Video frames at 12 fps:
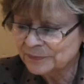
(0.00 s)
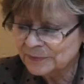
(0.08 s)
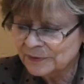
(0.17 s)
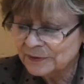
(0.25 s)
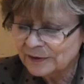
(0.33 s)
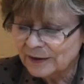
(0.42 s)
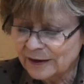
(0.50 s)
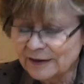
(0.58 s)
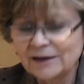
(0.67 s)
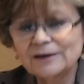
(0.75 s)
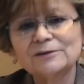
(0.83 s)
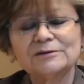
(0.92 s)
Get
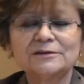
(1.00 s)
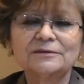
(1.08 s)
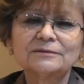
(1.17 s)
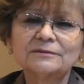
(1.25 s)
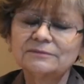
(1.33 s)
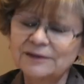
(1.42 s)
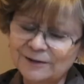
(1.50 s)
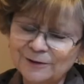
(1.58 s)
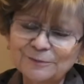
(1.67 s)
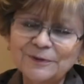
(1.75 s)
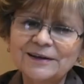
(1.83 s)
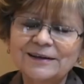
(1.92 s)
angry. Yes.
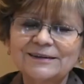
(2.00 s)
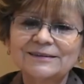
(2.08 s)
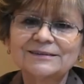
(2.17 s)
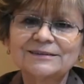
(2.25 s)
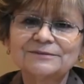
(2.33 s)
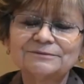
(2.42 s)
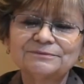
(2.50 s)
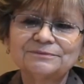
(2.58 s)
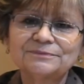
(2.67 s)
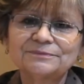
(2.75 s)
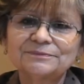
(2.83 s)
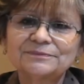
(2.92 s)
But do not
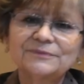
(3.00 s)
sin.